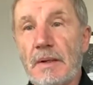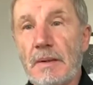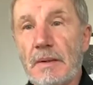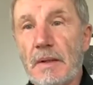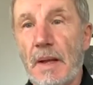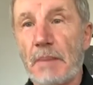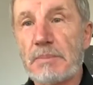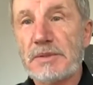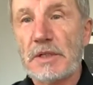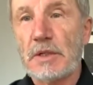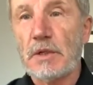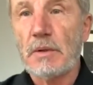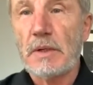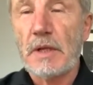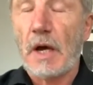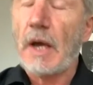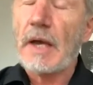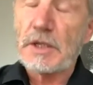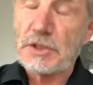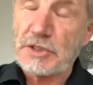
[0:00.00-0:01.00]
Absolutely.
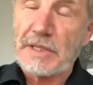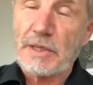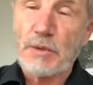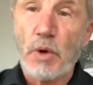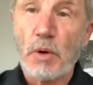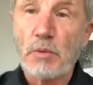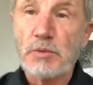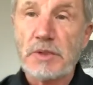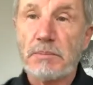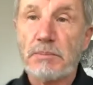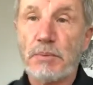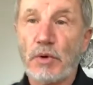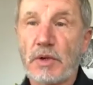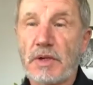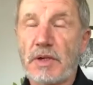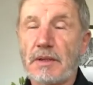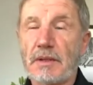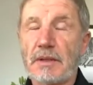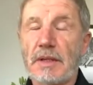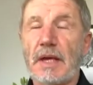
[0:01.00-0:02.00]
I actually wrote a book.
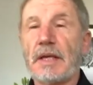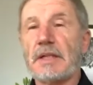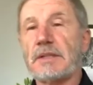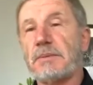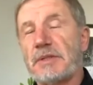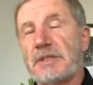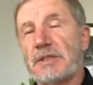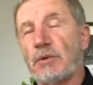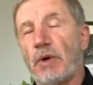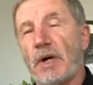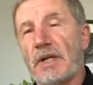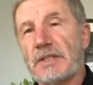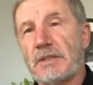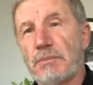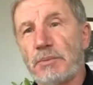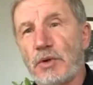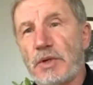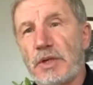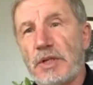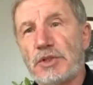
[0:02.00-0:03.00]
They asked me to write a
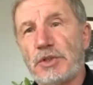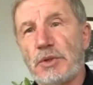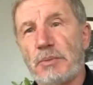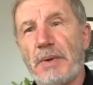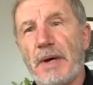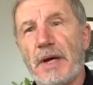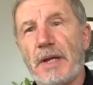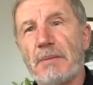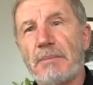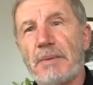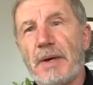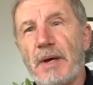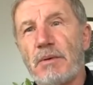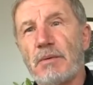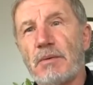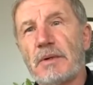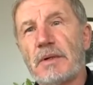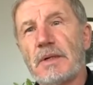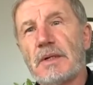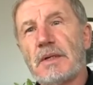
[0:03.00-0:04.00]
book in Japan about